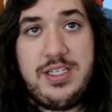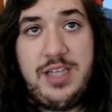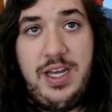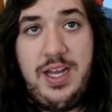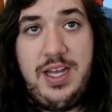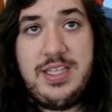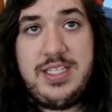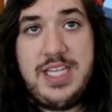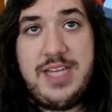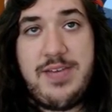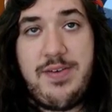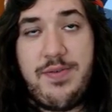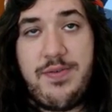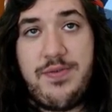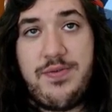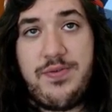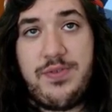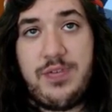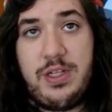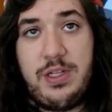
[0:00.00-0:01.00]
Does he have a
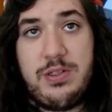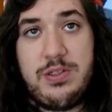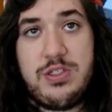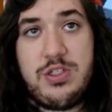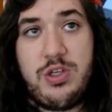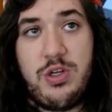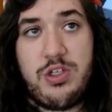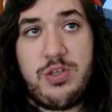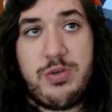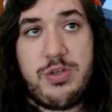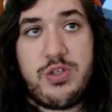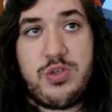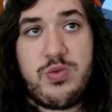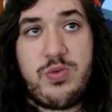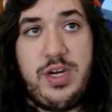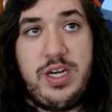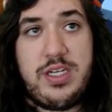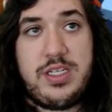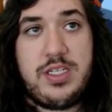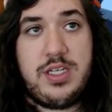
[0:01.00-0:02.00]
Float Stone to
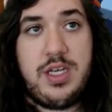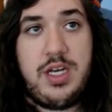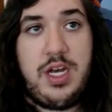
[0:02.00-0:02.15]
retreat?